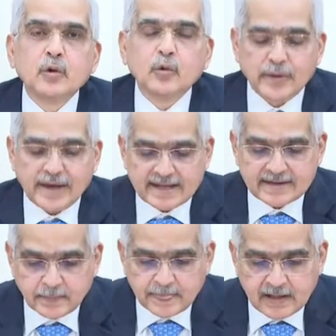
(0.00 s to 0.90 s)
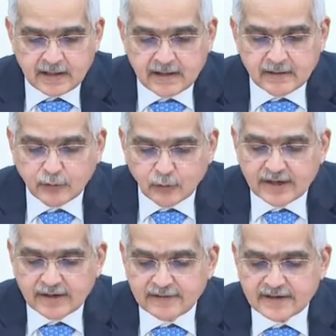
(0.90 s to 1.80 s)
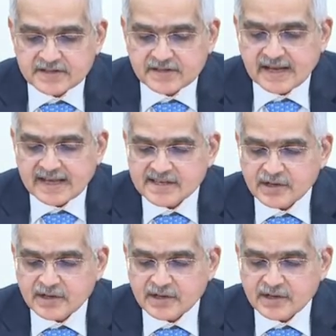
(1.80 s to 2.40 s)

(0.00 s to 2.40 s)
where food inflation has a